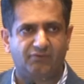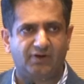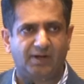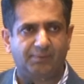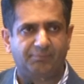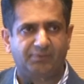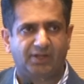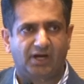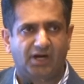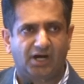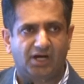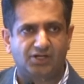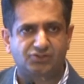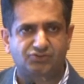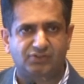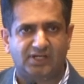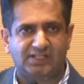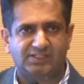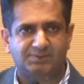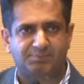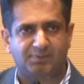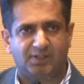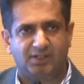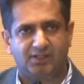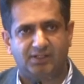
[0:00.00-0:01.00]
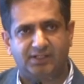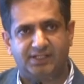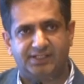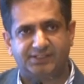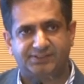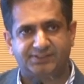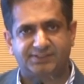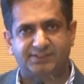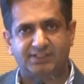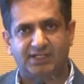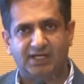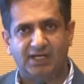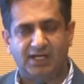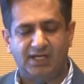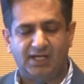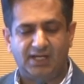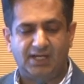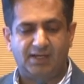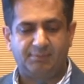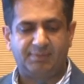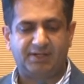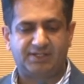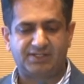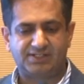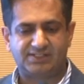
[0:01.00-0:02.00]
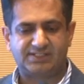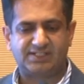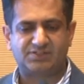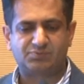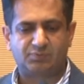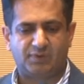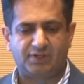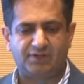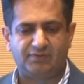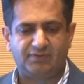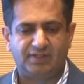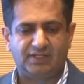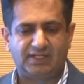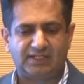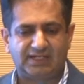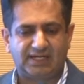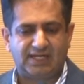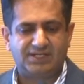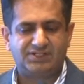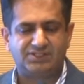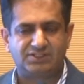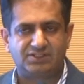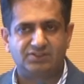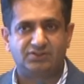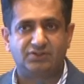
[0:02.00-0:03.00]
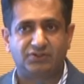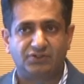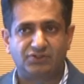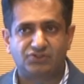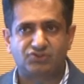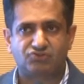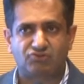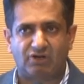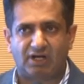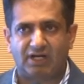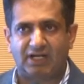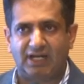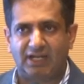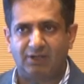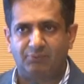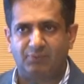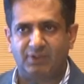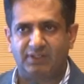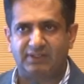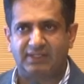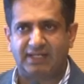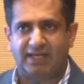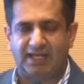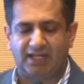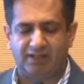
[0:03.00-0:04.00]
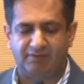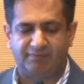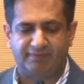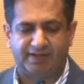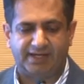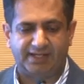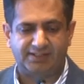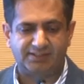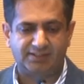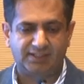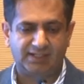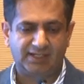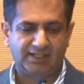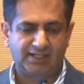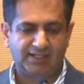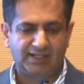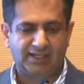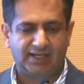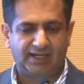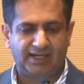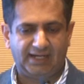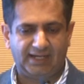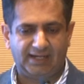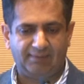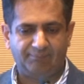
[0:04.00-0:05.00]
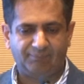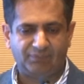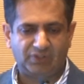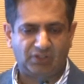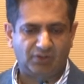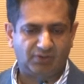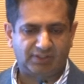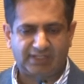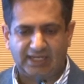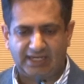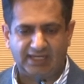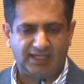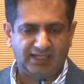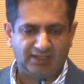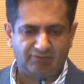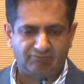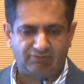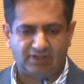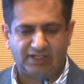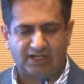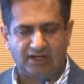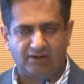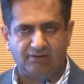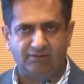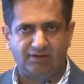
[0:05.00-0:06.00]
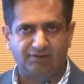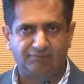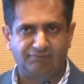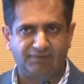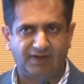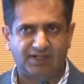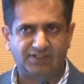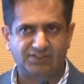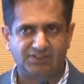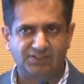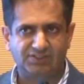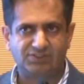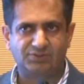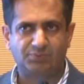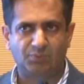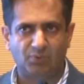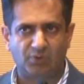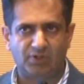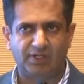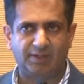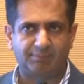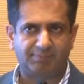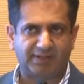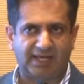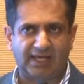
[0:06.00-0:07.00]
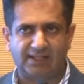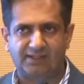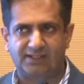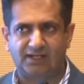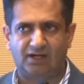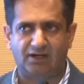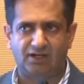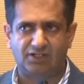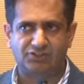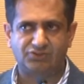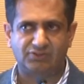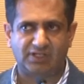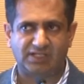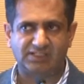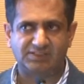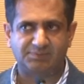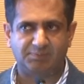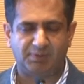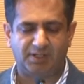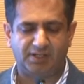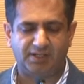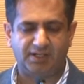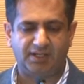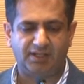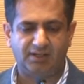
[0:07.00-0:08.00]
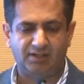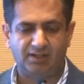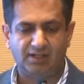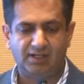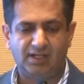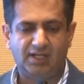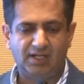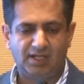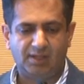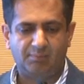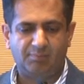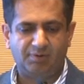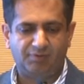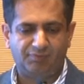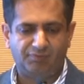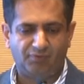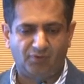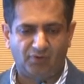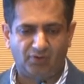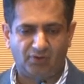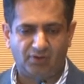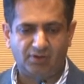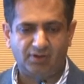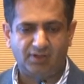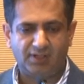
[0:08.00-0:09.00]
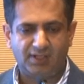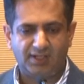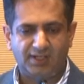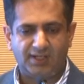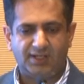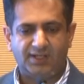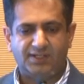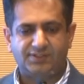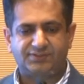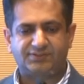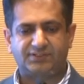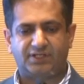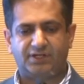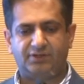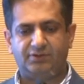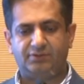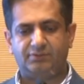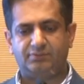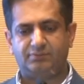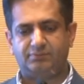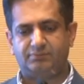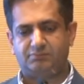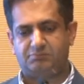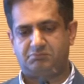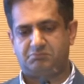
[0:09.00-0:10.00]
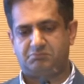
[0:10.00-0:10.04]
up the heart transplant list, because that's one of the indications that we're struggling with the LVAD. You're getting recurrent infections. You want to get the heart transplant in before. So